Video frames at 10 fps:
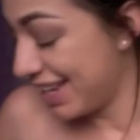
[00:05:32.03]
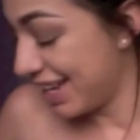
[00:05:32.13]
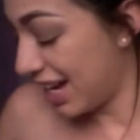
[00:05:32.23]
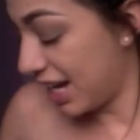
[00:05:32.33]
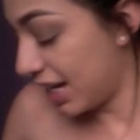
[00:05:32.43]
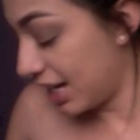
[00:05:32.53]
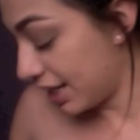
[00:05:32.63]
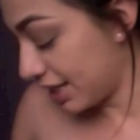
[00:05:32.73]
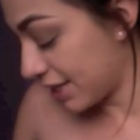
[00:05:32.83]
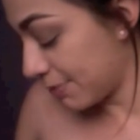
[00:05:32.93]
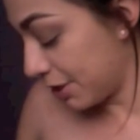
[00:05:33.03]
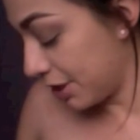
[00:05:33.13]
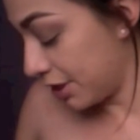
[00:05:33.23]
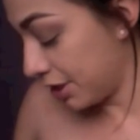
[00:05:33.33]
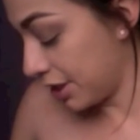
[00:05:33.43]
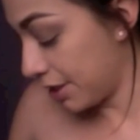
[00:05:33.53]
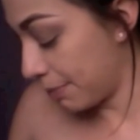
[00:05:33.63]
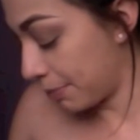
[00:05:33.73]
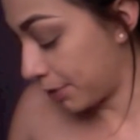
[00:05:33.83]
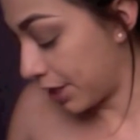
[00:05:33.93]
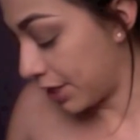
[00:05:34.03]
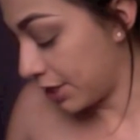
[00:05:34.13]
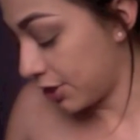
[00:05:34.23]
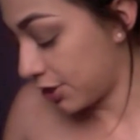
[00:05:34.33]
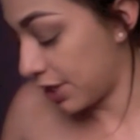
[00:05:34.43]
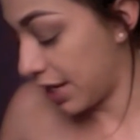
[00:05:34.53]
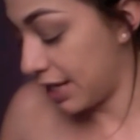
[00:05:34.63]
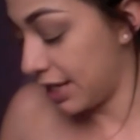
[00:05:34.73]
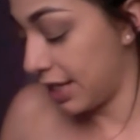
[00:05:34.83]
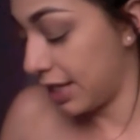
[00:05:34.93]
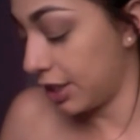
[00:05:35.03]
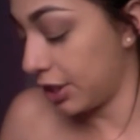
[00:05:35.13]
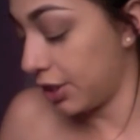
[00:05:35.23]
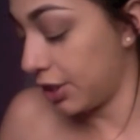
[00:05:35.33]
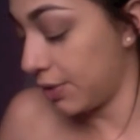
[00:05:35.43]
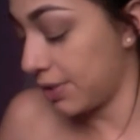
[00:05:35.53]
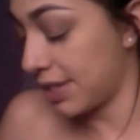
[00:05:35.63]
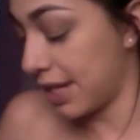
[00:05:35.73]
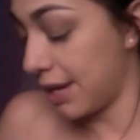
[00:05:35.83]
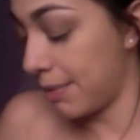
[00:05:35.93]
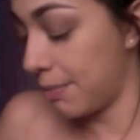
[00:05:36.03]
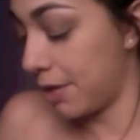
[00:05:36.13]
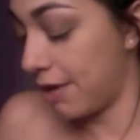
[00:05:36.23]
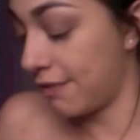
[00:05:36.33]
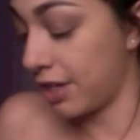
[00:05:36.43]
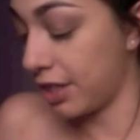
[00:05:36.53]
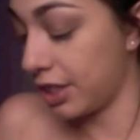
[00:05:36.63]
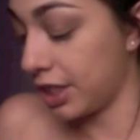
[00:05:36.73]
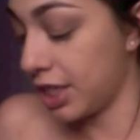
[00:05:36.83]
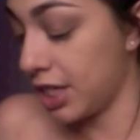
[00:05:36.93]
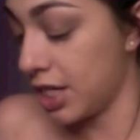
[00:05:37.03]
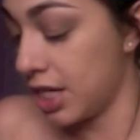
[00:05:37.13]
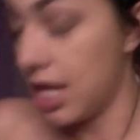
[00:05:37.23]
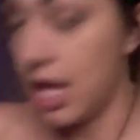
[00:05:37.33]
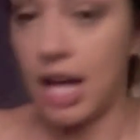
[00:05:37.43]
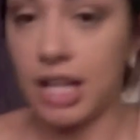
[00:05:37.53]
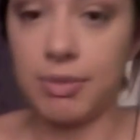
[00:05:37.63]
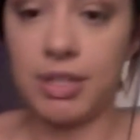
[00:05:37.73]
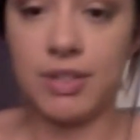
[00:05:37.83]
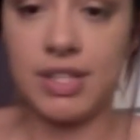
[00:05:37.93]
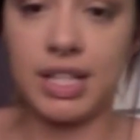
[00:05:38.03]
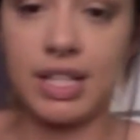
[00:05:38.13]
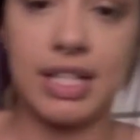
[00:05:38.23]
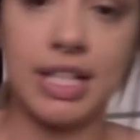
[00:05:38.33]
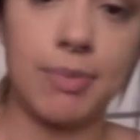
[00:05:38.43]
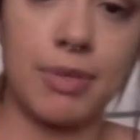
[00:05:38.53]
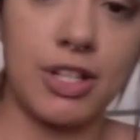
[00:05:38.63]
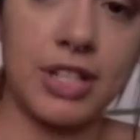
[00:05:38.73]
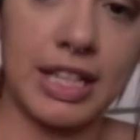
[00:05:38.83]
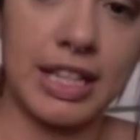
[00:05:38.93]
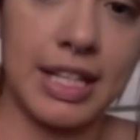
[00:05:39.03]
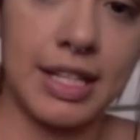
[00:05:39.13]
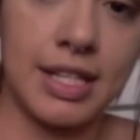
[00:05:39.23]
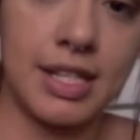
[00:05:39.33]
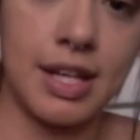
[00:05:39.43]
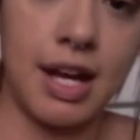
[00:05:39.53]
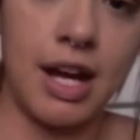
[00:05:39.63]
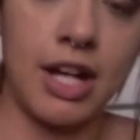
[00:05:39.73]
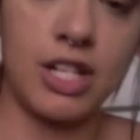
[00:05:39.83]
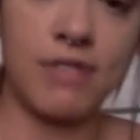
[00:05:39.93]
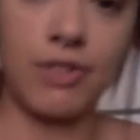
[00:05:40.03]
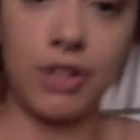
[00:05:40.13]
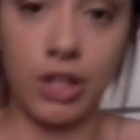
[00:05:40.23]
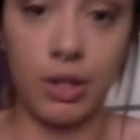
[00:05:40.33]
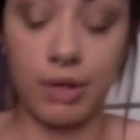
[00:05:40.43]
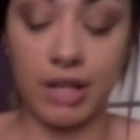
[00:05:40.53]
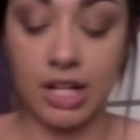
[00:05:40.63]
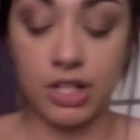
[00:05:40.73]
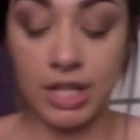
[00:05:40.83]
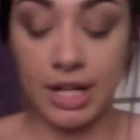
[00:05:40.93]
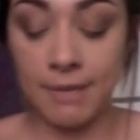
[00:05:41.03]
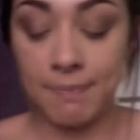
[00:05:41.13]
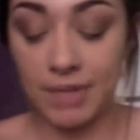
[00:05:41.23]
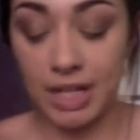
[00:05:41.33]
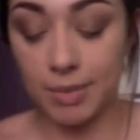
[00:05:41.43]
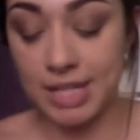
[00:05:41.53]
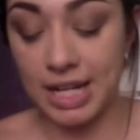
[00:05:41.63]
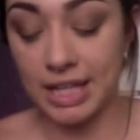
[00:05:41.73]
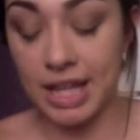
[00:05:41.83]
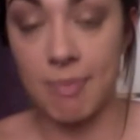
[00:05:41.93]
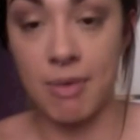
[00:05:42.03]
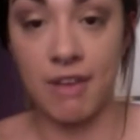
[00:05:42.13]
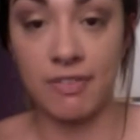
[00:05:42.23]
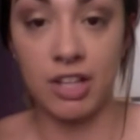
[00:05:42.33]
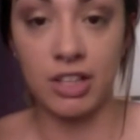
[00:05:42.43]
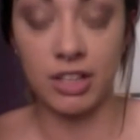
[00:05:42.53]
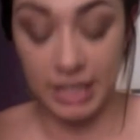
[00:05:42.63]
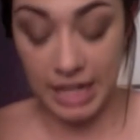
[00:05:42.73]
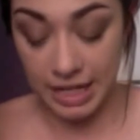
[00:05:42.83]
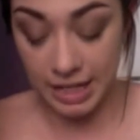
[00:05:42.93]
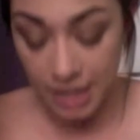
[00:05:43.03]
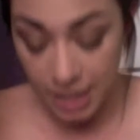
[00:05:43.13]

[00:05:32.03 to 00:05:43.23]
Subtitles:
a small brush, and then use that mauve color. I'm going to be using a teeny brush like this, just for the lower lash line. I'm going to be taking that mauve color again,